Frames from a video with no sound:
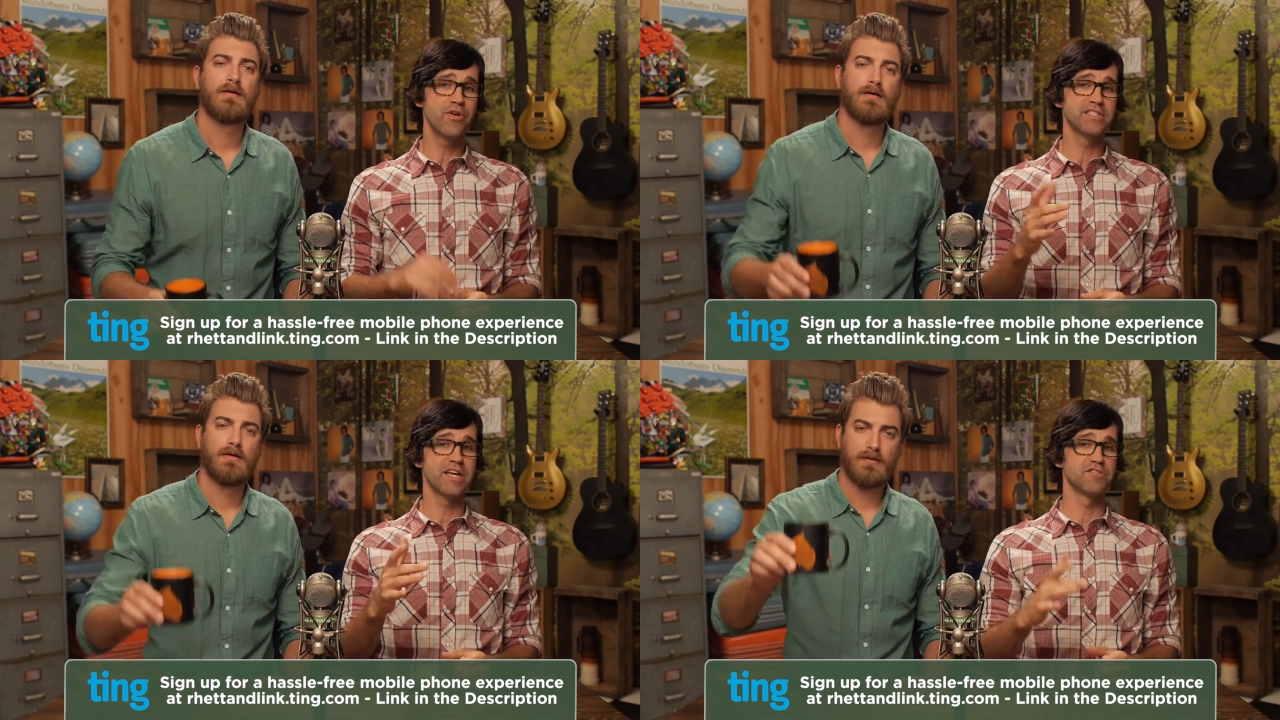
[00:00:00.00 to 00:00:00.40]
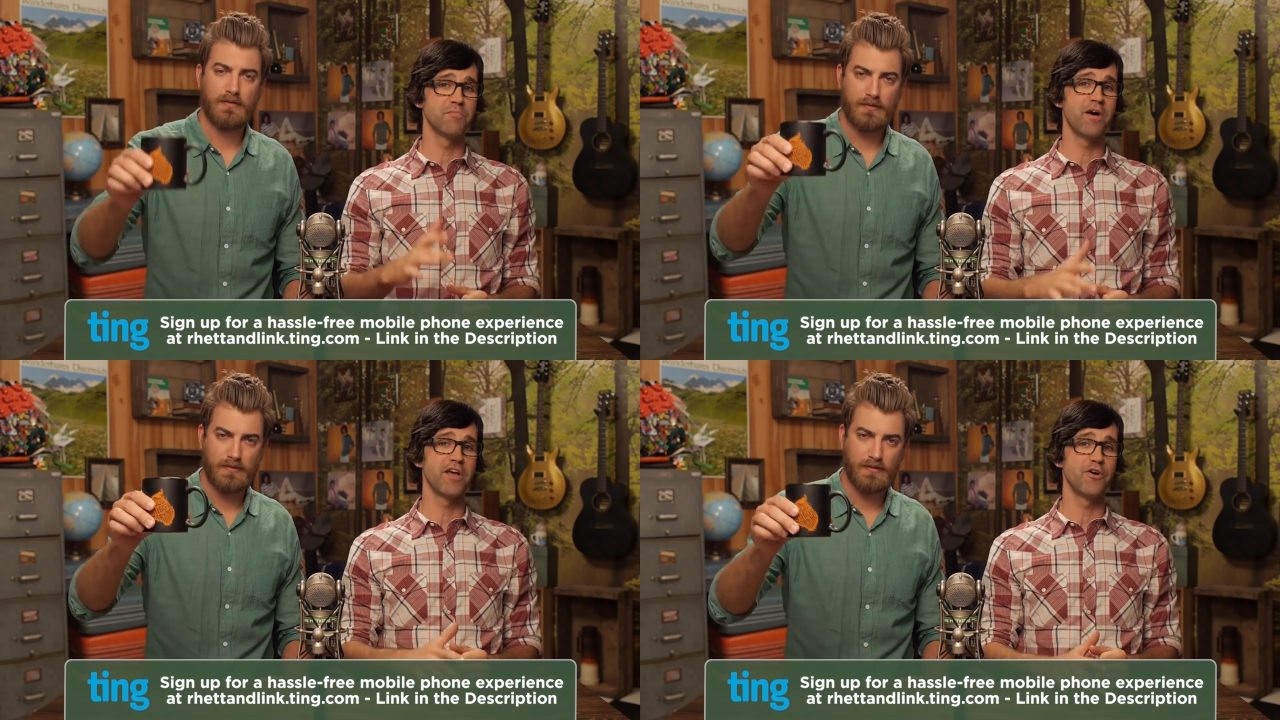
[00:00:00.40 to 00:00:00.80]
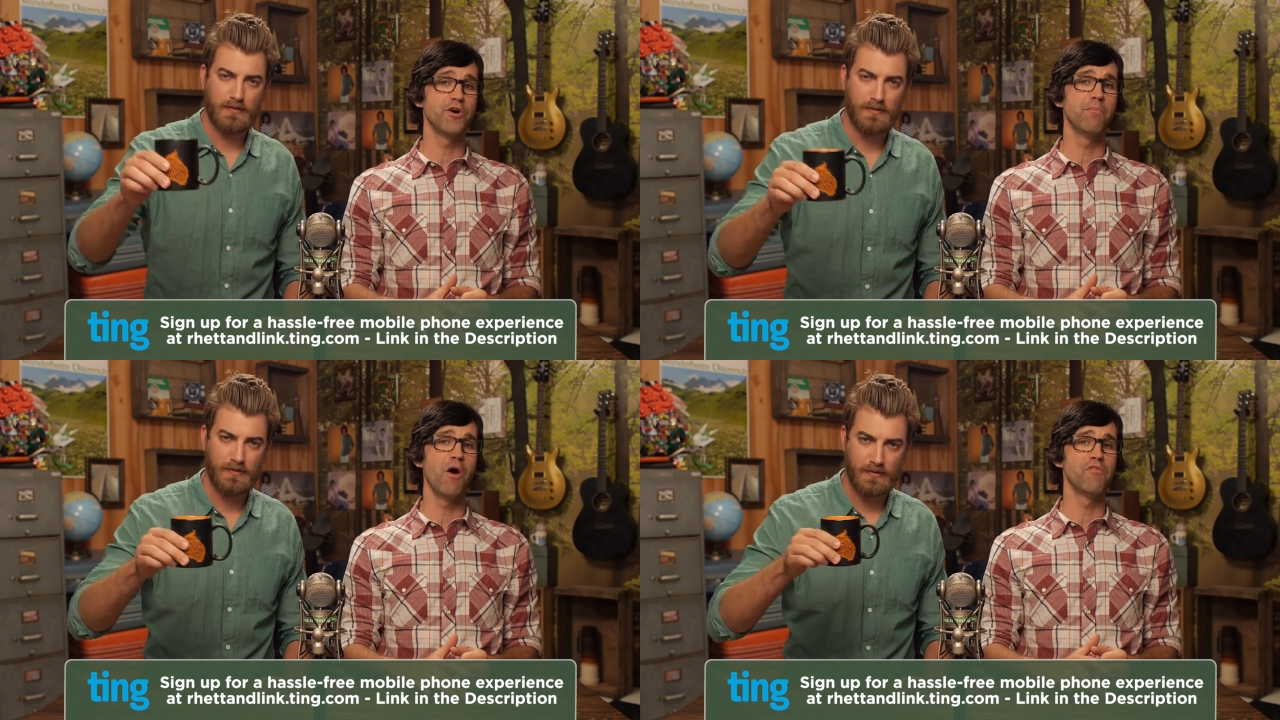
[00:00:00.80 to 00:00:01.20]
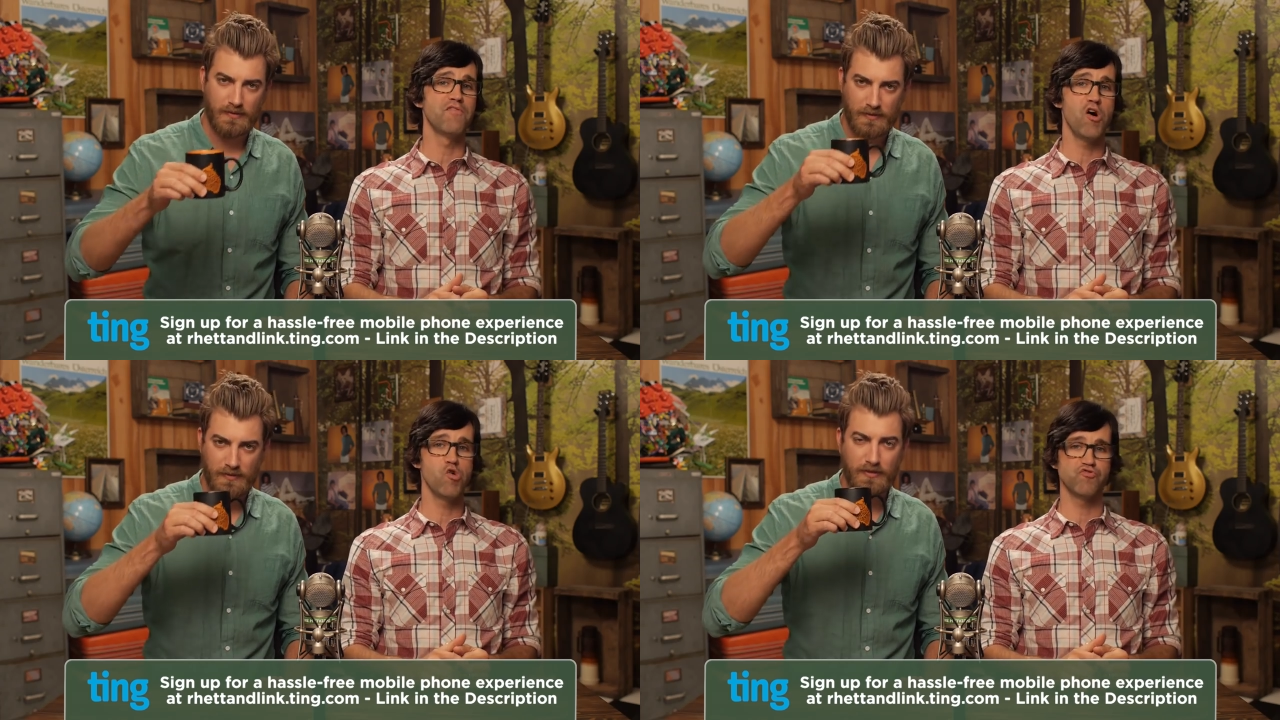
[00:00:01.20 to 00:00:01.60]
Speaker 1: You can save some money on your mobile
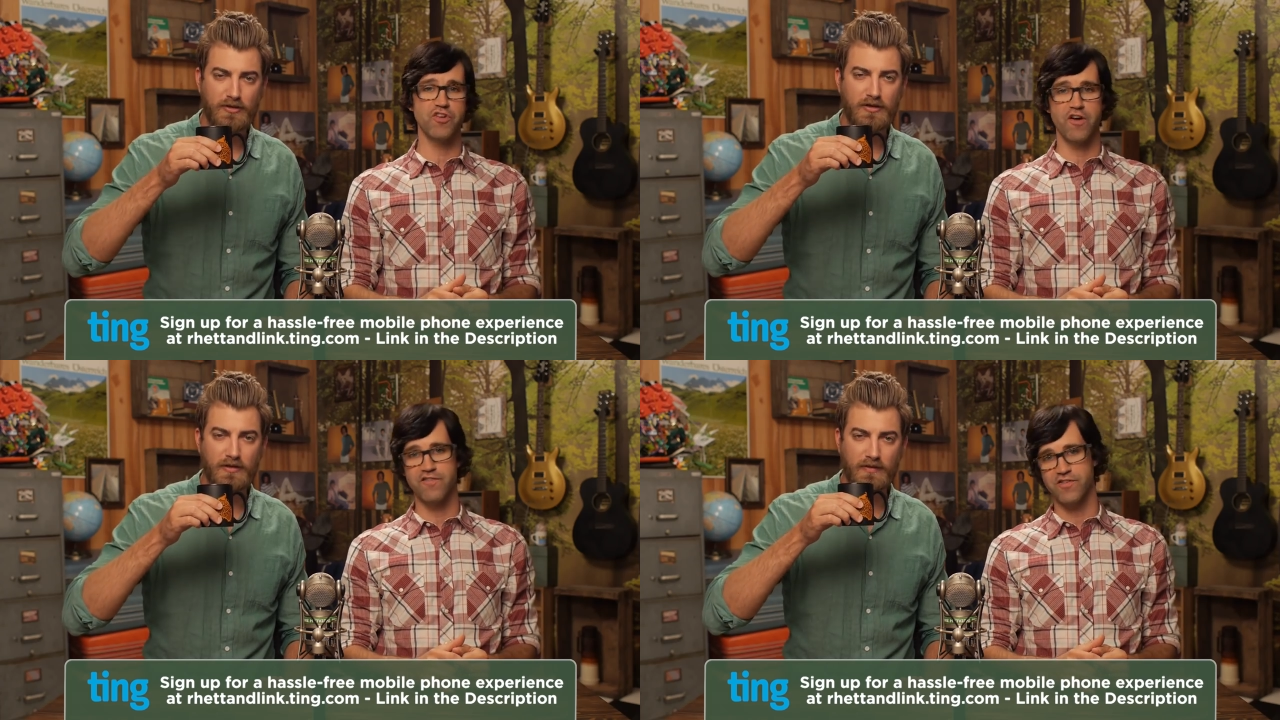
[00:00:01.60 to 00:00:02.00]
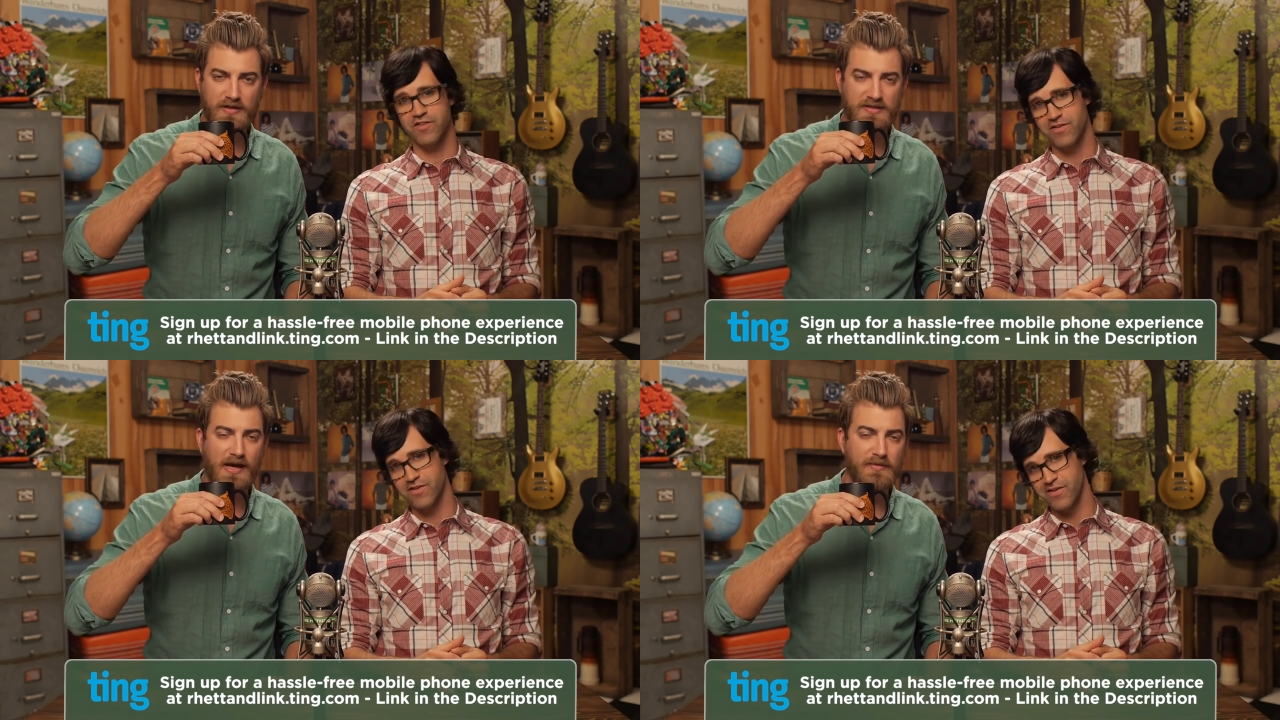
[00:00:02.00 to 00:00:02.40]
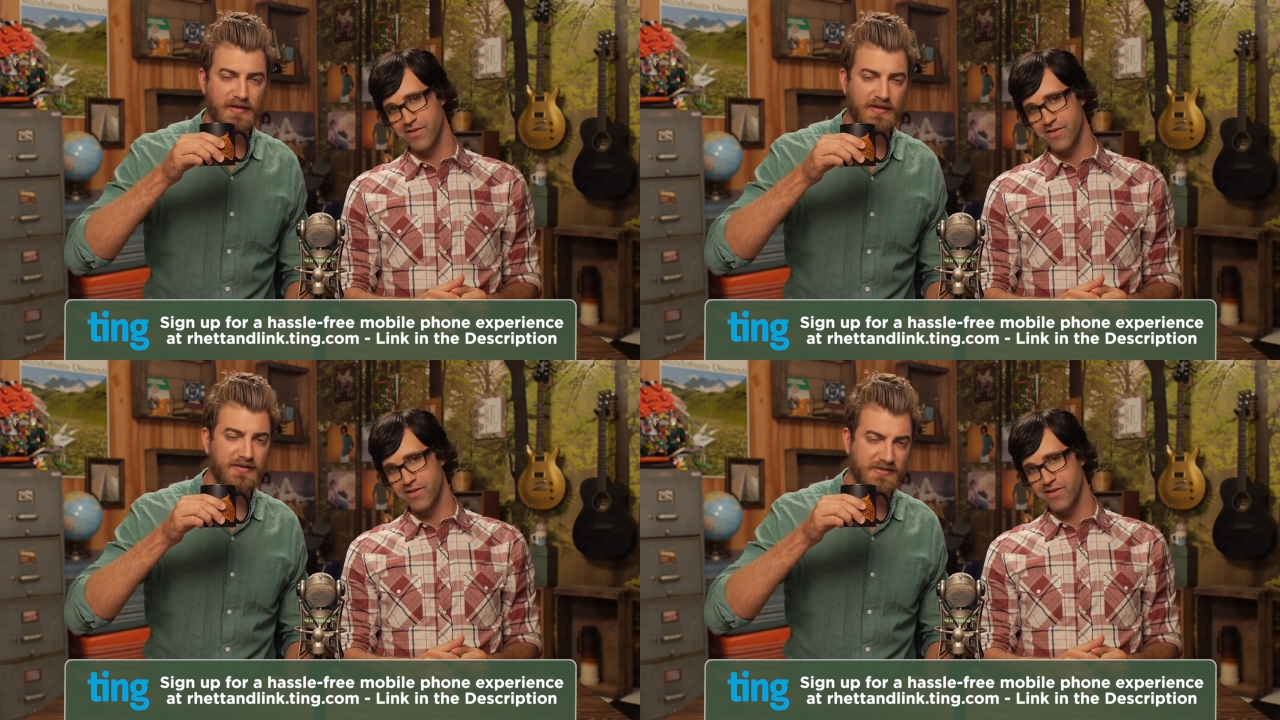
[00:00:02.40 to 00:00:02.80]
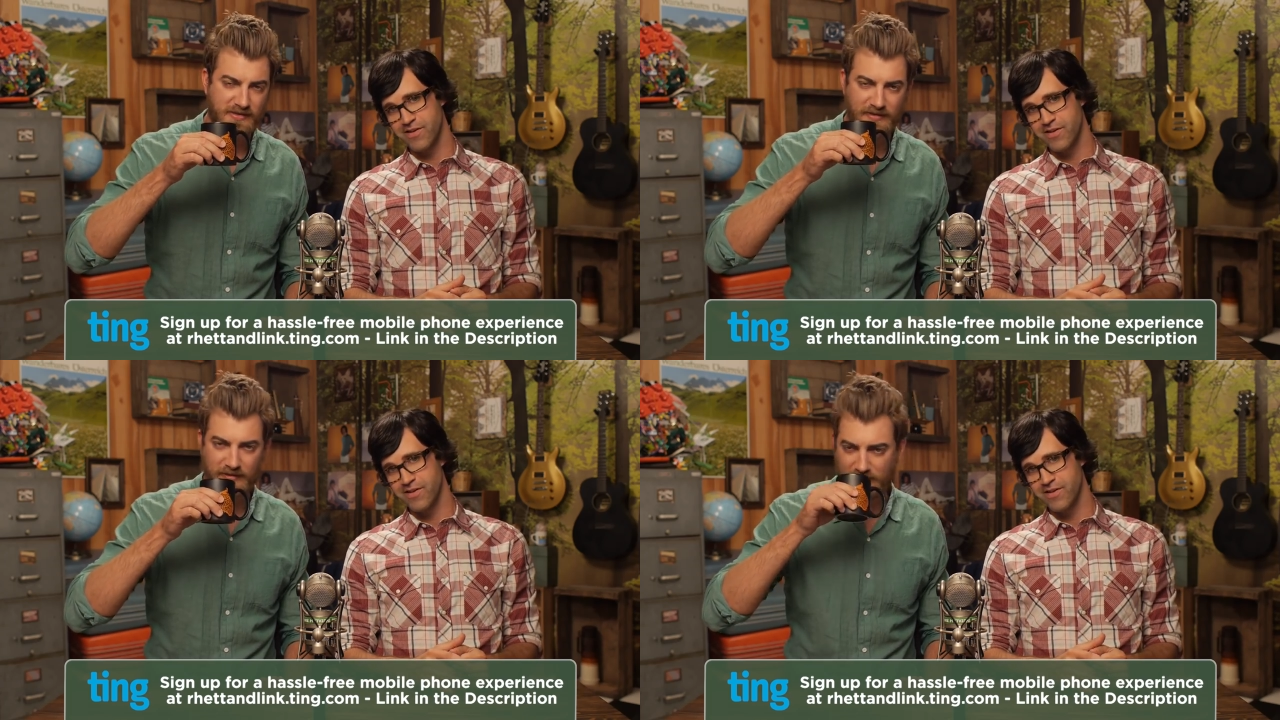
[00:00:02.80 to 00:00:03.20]
phone.
Speaker 2: Service. You know what time it is.